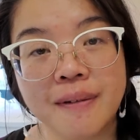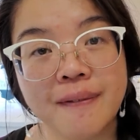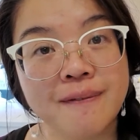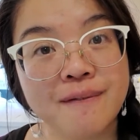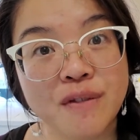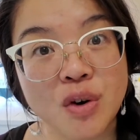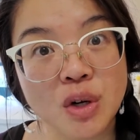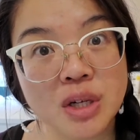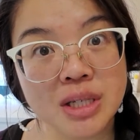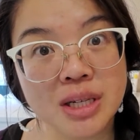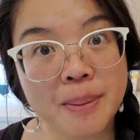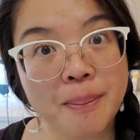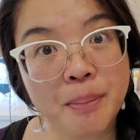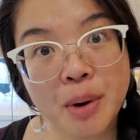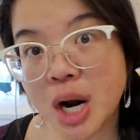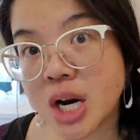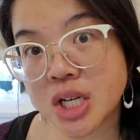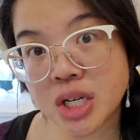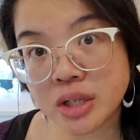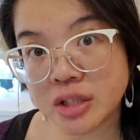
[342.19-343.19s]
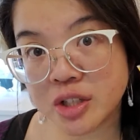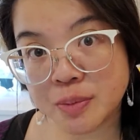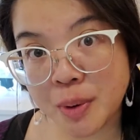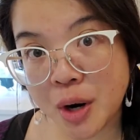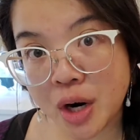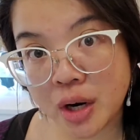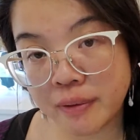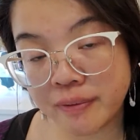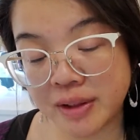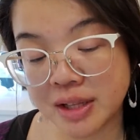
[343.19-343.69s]
first impressions
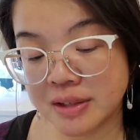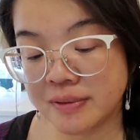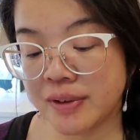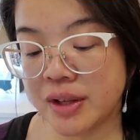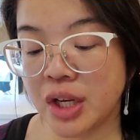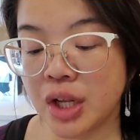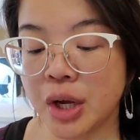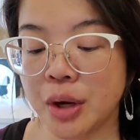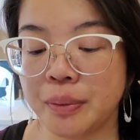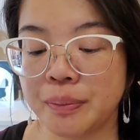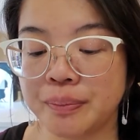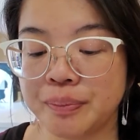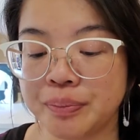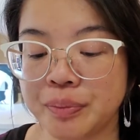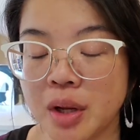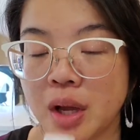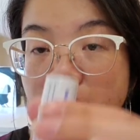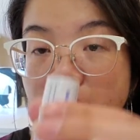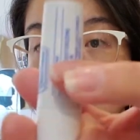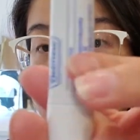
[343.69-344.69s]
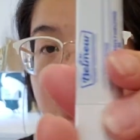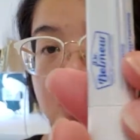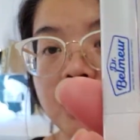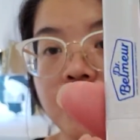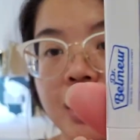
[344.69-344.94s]
part of this video. So